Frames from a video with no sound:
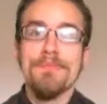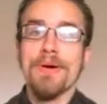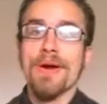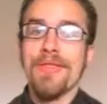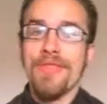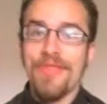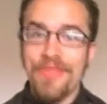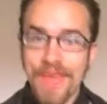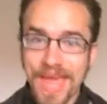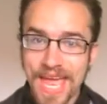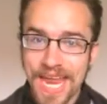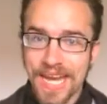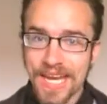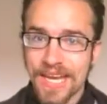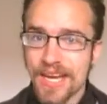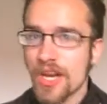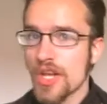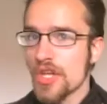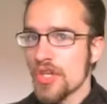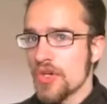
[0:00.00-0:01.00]
but
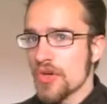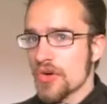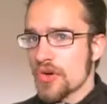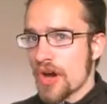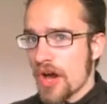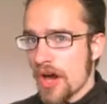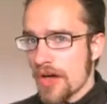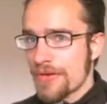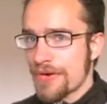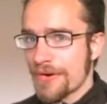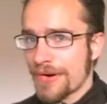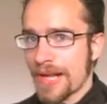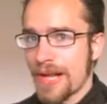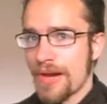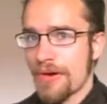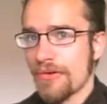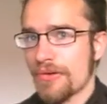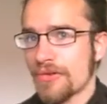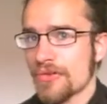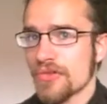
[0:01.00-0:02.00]
then your other
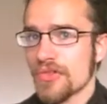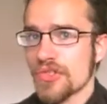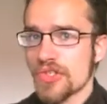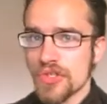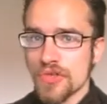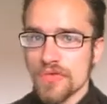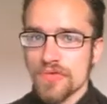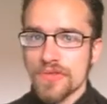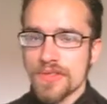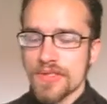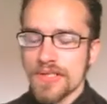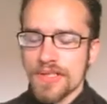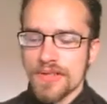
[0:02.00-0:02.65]
character shoots,